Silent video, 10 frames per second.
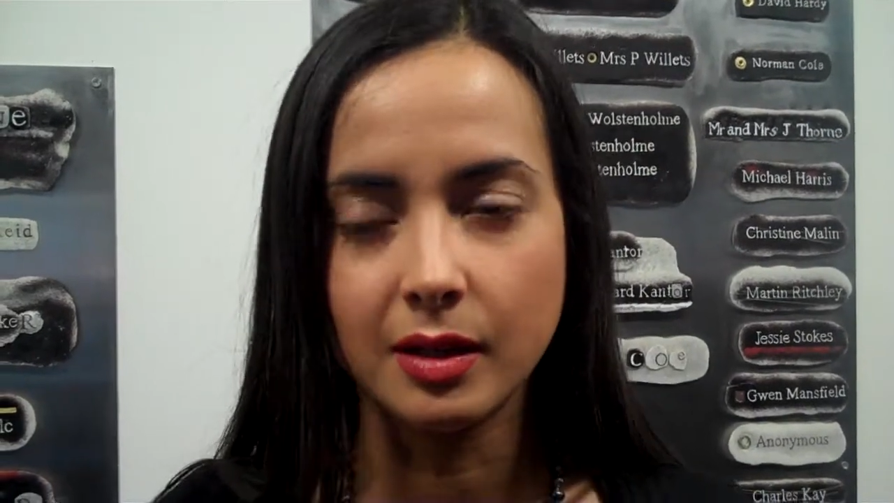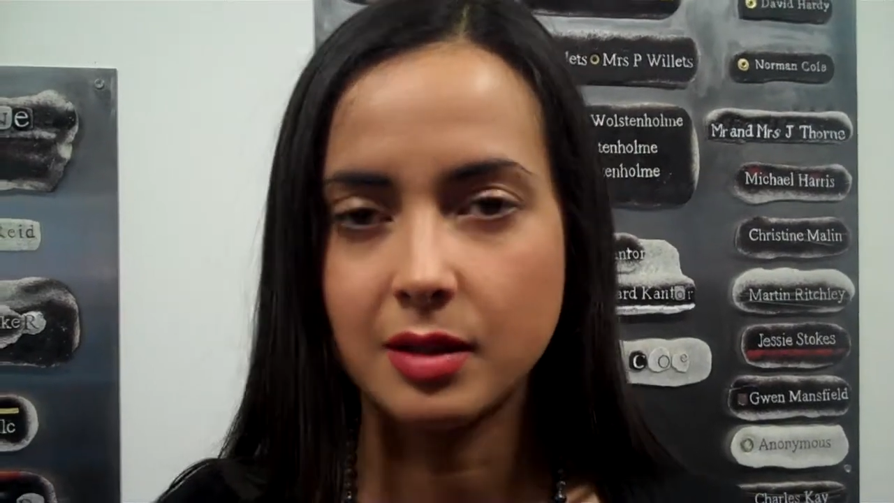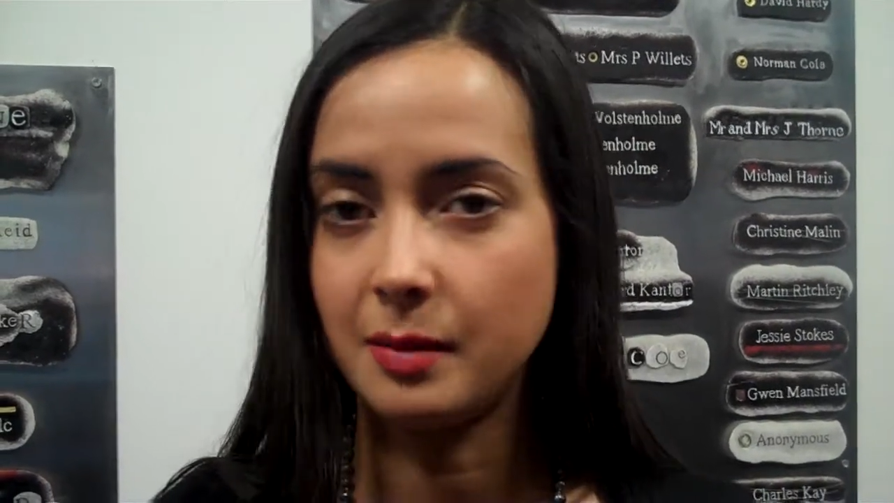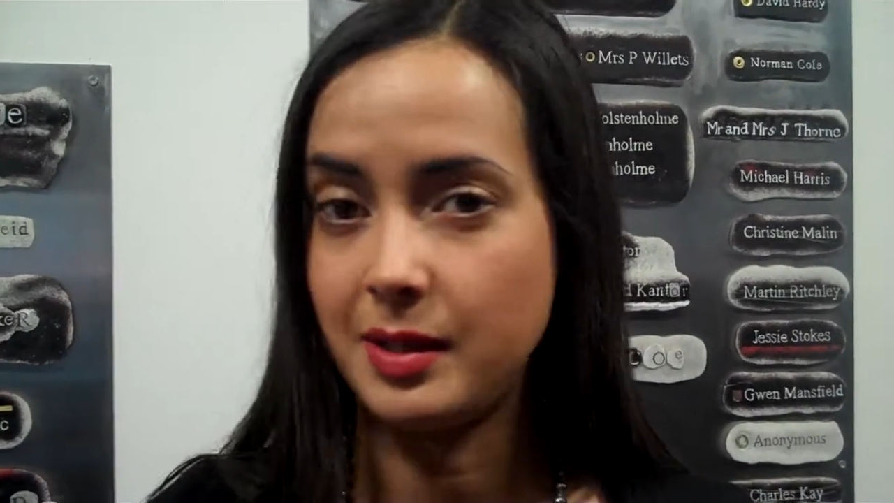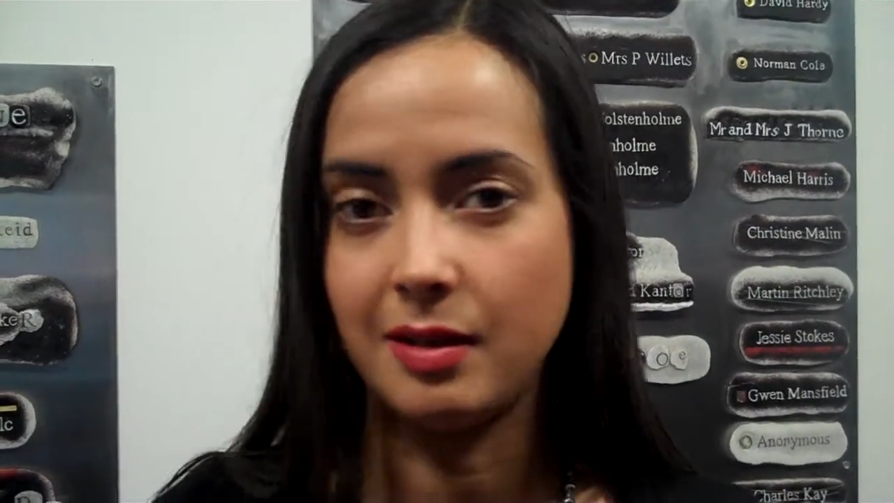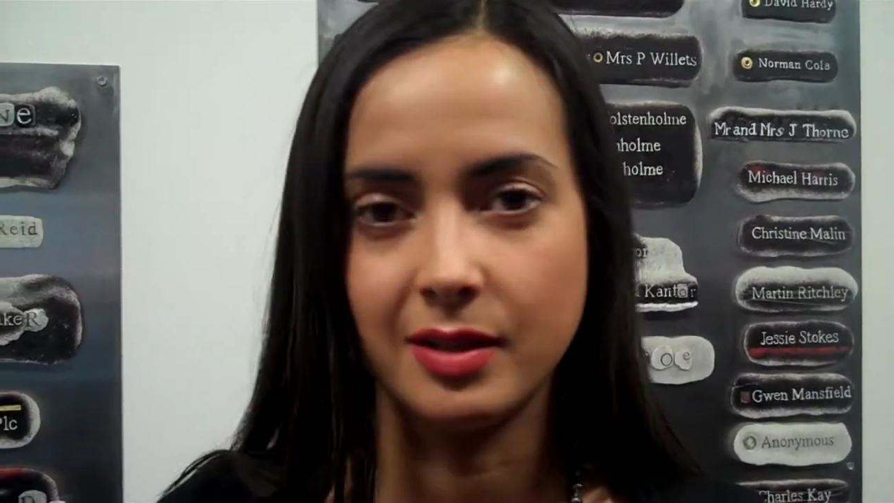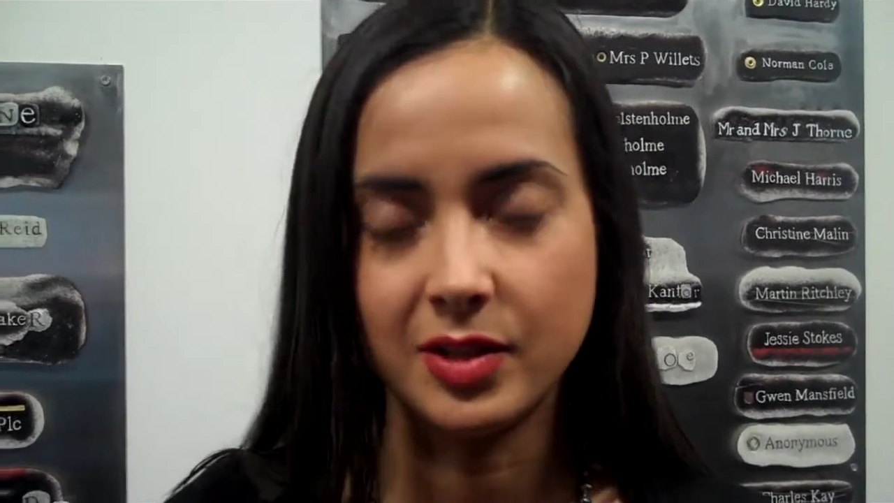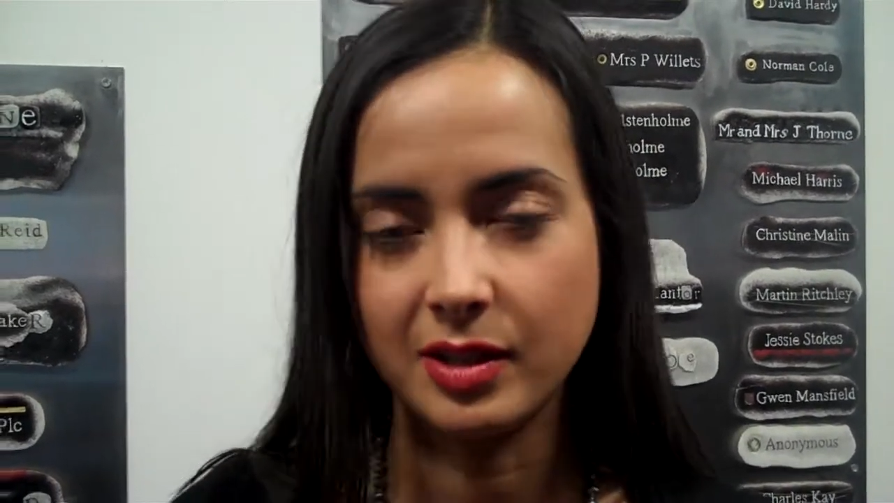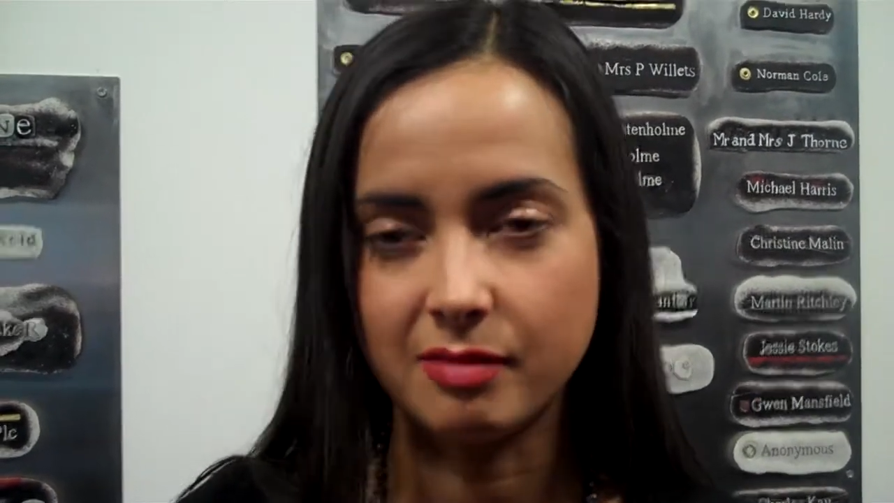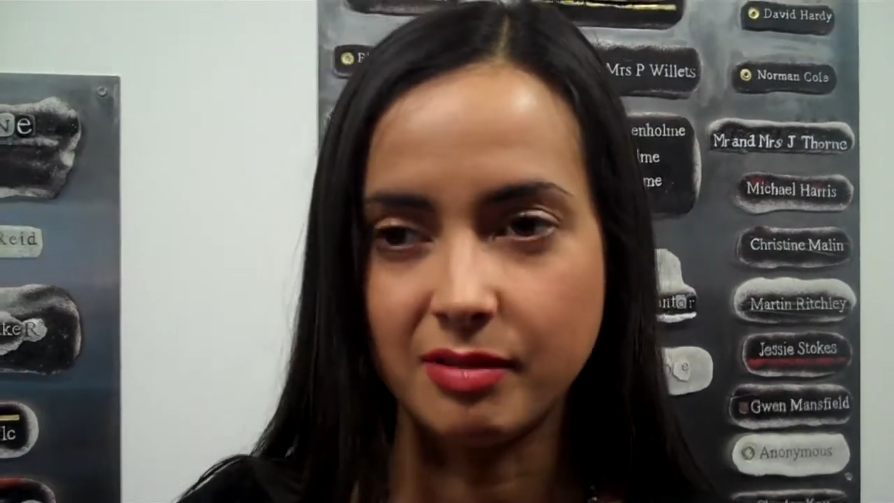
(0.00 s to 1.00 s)

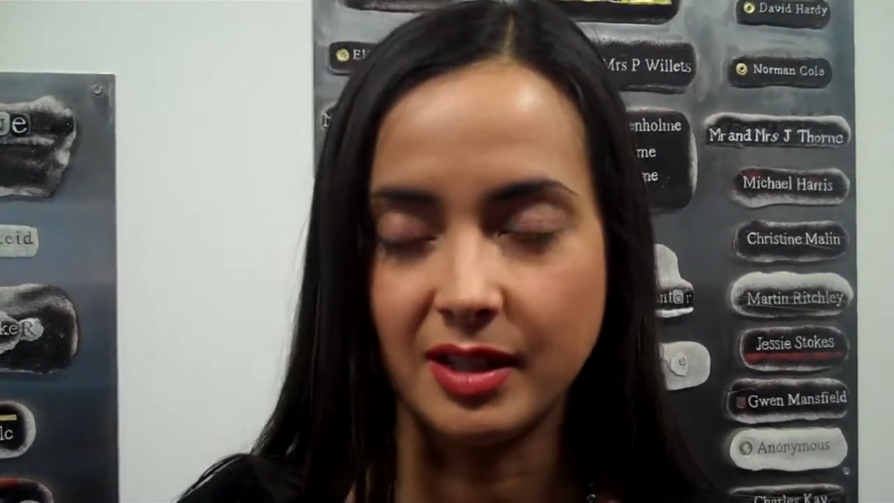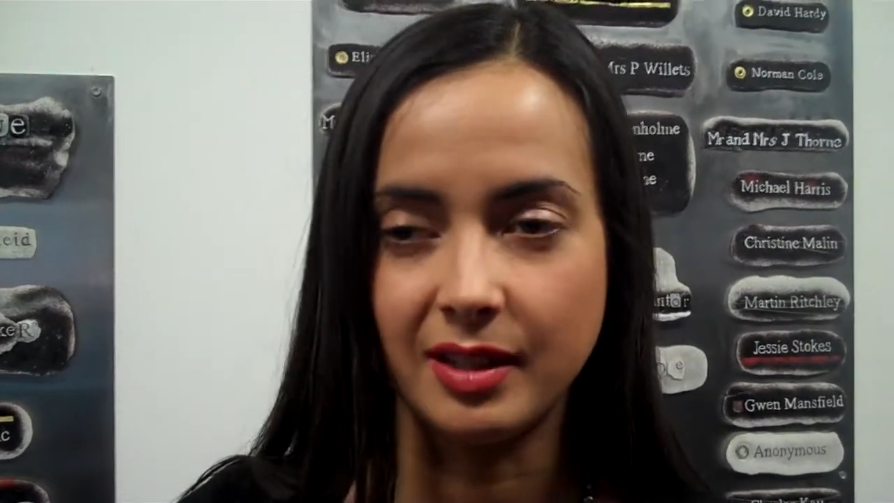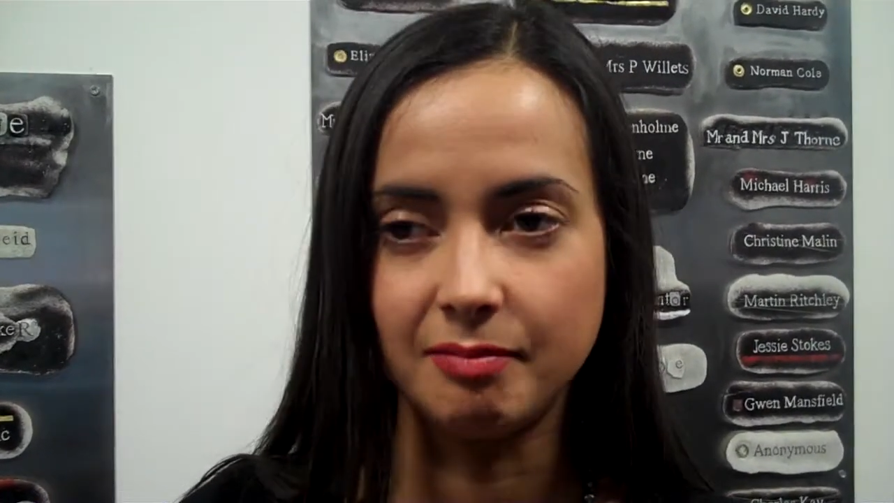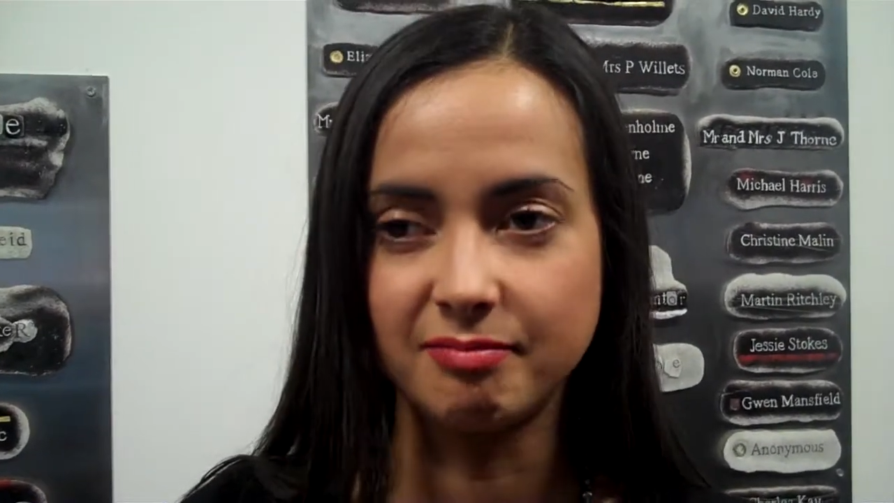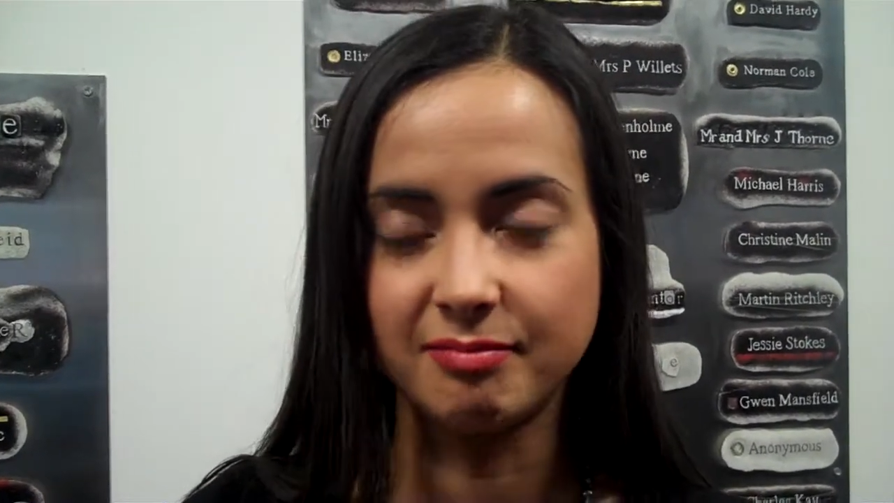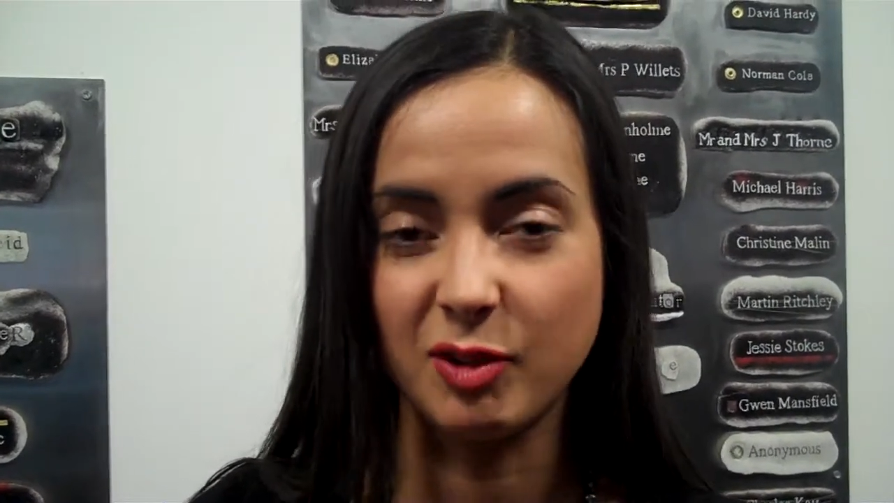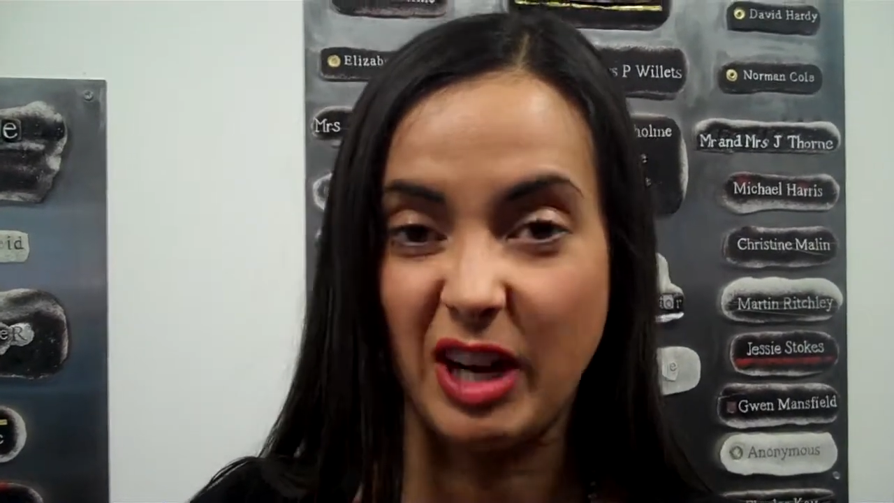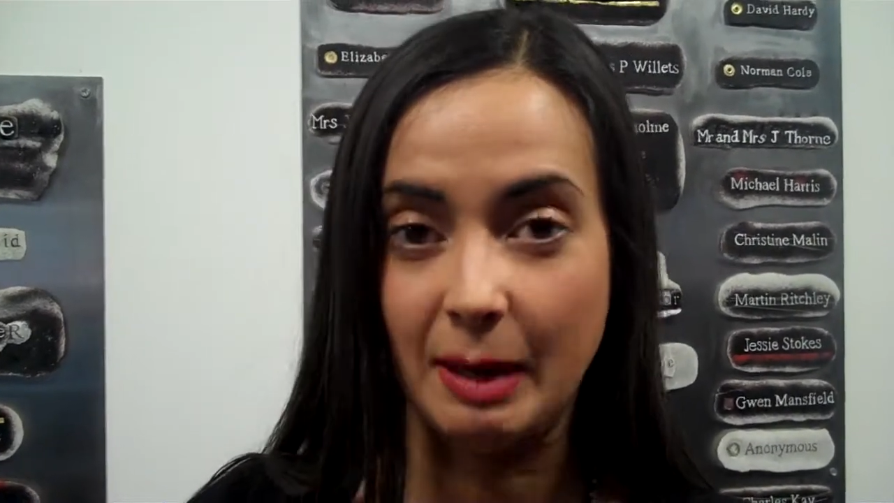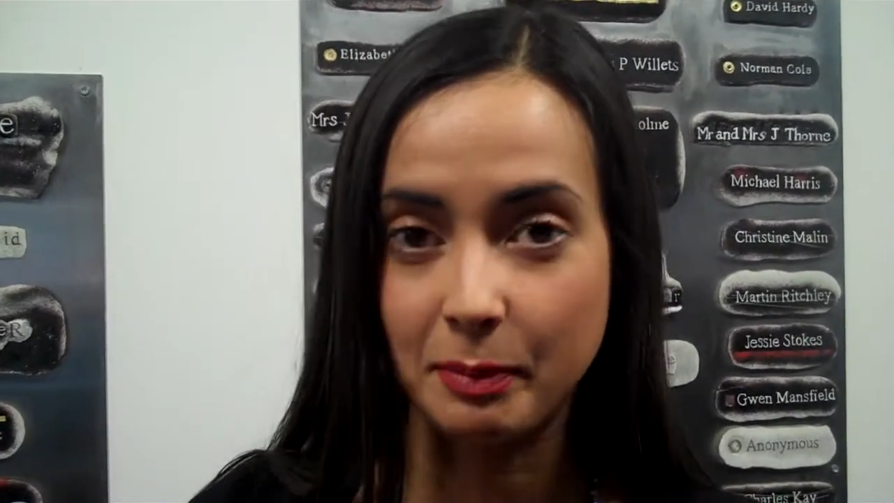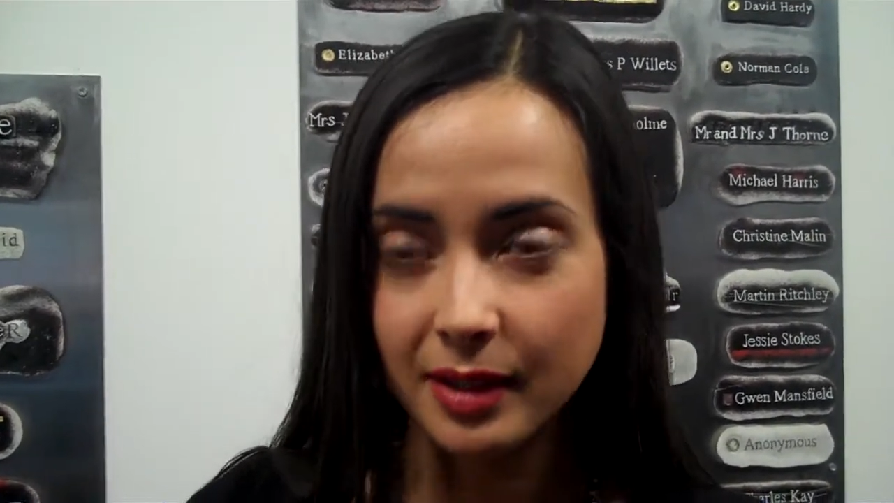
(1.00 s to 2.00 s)
terminology is really crap.